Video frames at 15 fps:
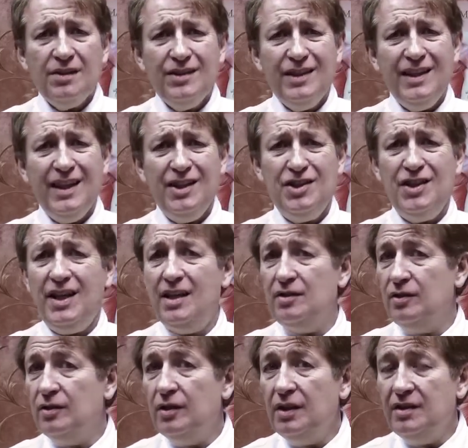DHEA is
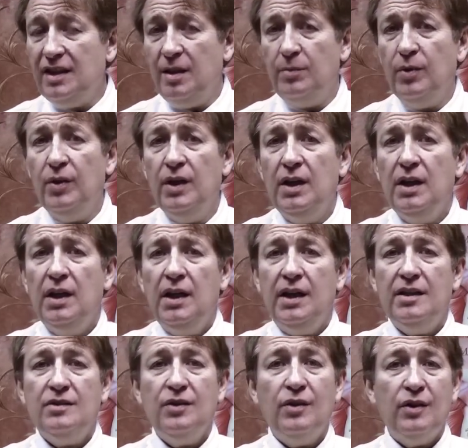a good example. It
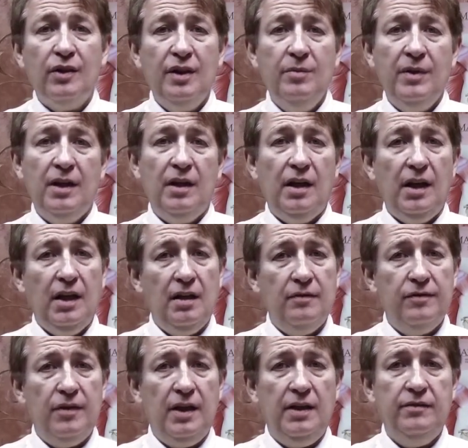has a 30-minute
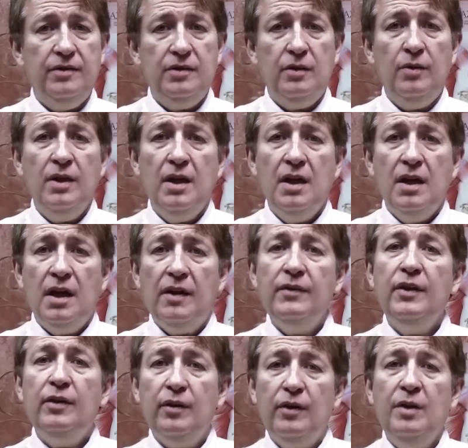half-life, so
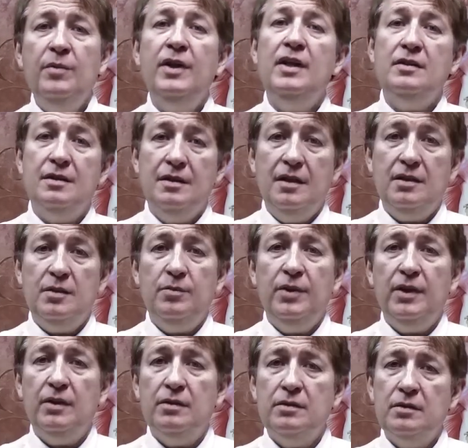every 30 minutes it
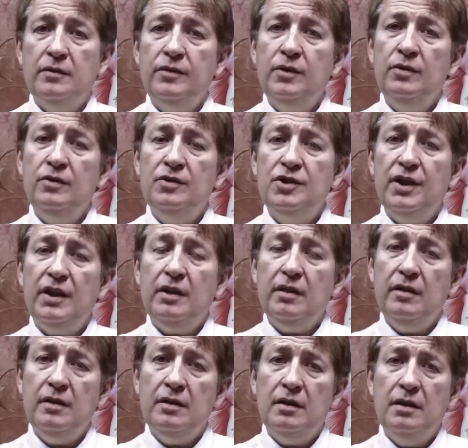disappears. So if you
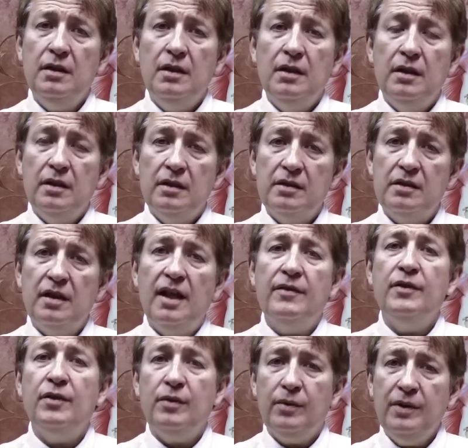check the
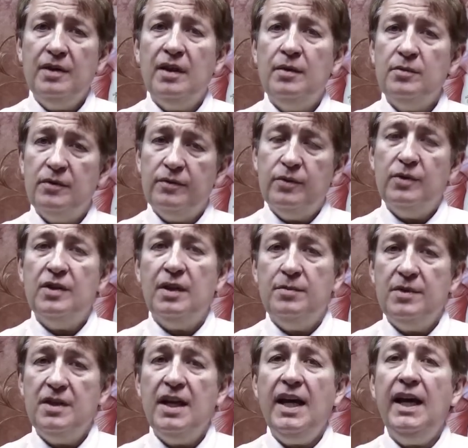saliva 3 times or 4
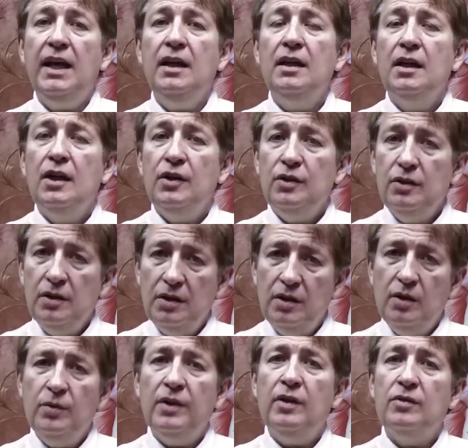times a day, you're going to
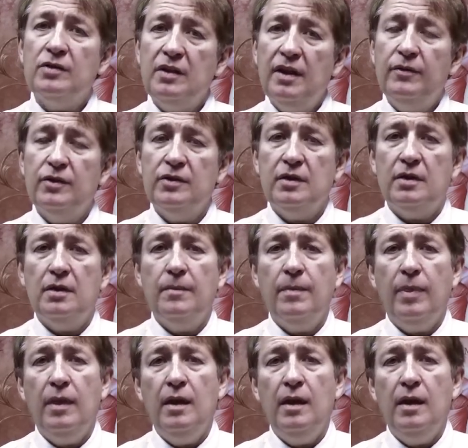know what those levels are.